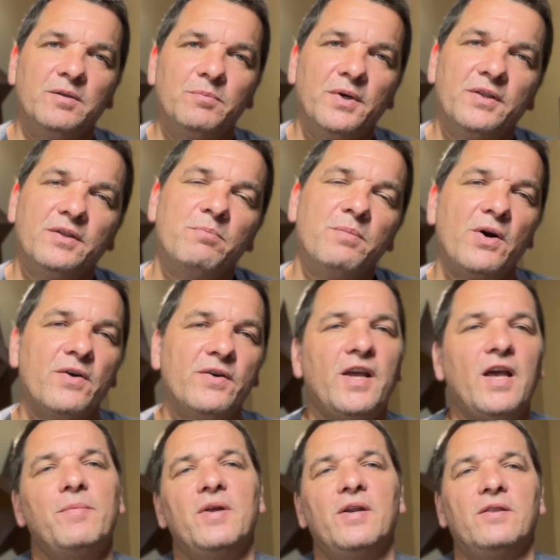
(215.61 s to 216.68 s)
But the bird
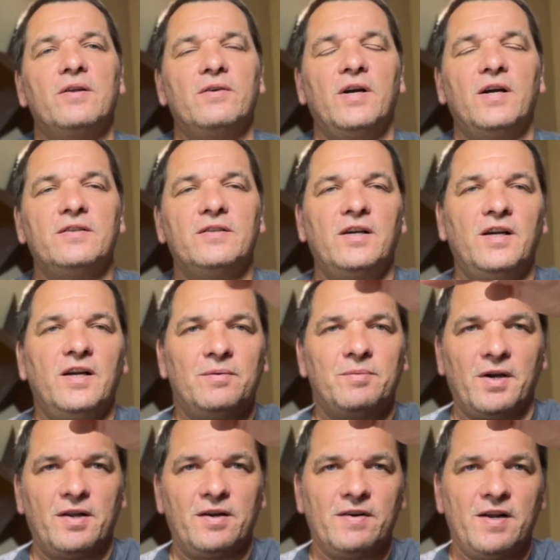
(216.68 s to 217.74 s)
came in at the right time,
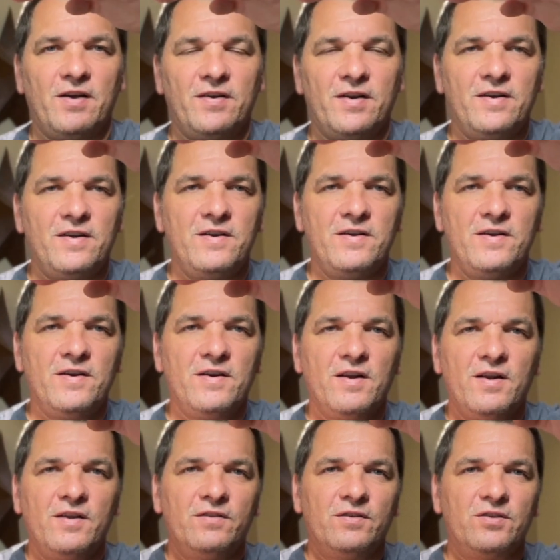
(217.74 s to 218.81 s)
right around in here.
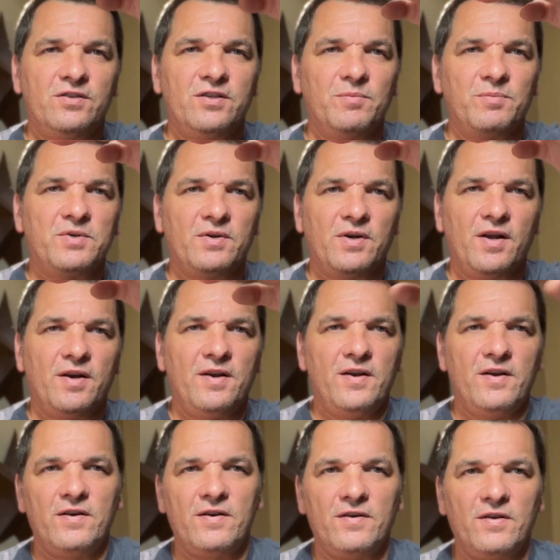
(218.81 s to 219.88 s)
The ship's right
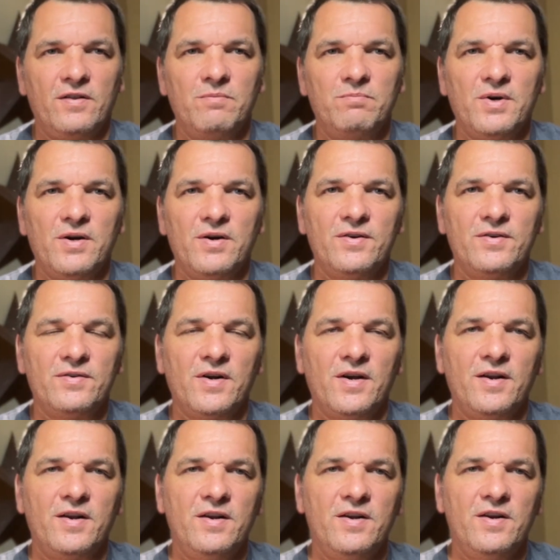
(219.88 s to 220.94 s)
here, another bird's
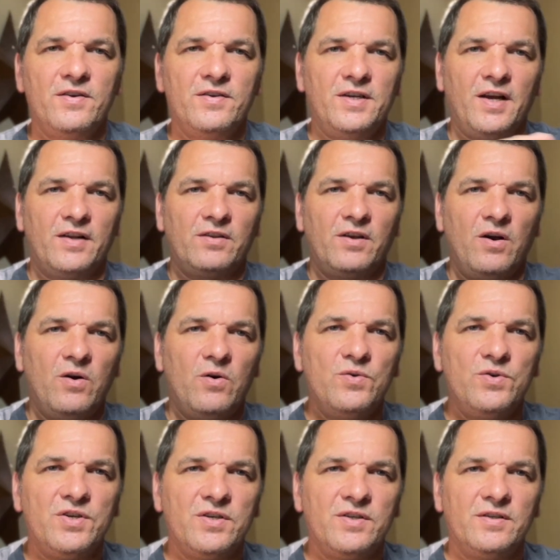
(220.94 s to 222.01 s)
right here. You got the
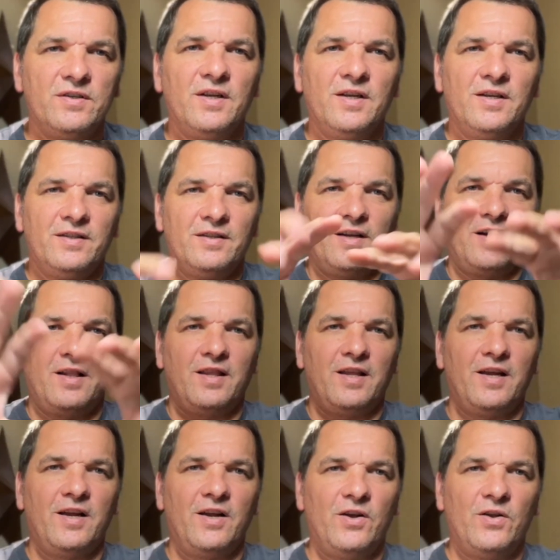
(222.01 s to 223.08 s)
ocean, the
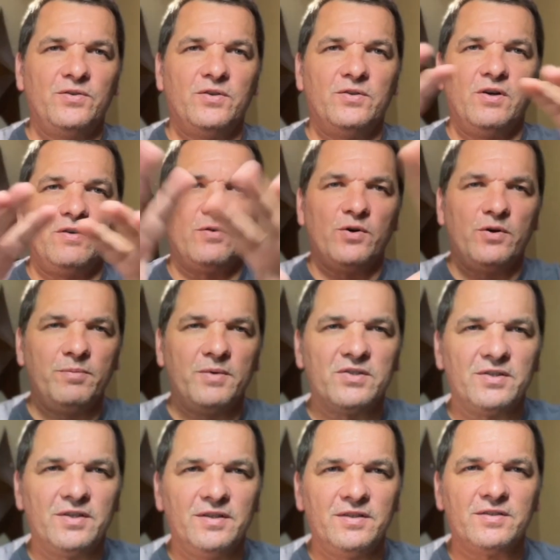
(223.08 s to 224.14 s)
clouds, enough room to
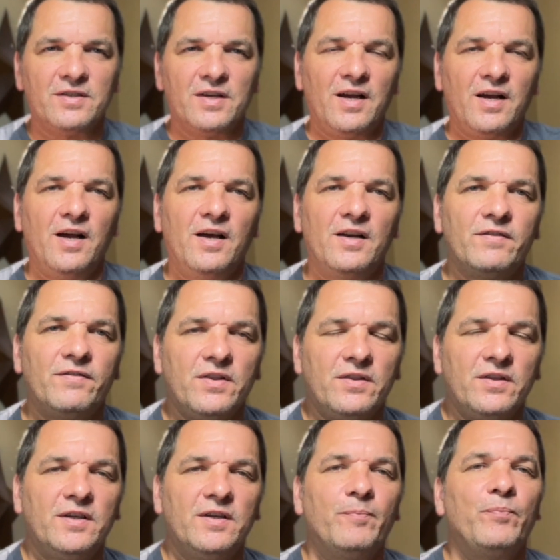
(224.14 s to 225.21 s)
see the sky and
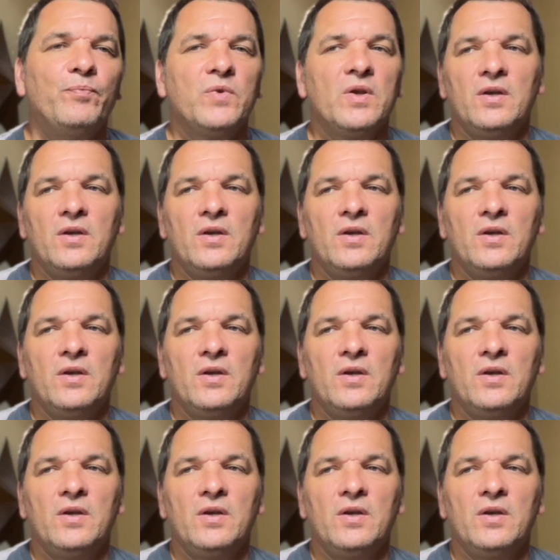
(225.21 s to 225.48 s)
everything.